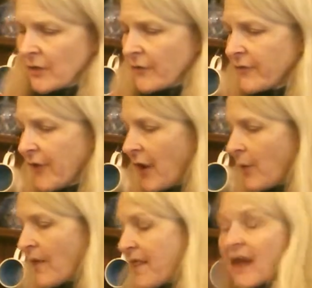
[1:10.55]

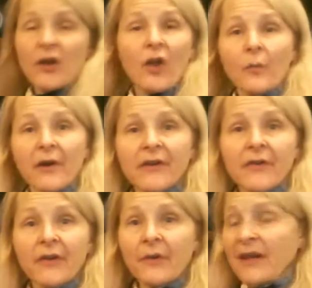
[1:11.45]
So then all we're going
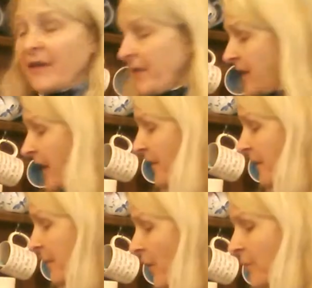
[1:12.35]
to do is cut
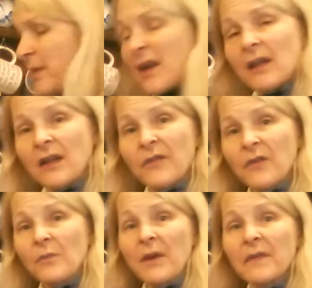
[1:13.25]
them open,
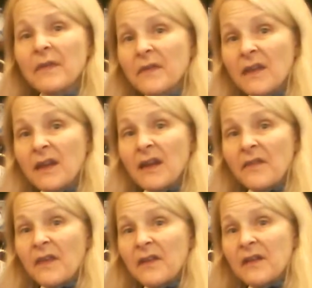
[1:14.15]
scoop out the
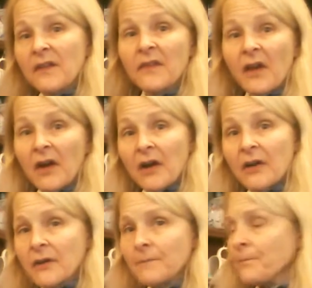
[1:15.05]
seeds,
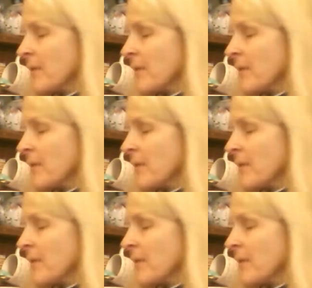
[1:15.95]
discard,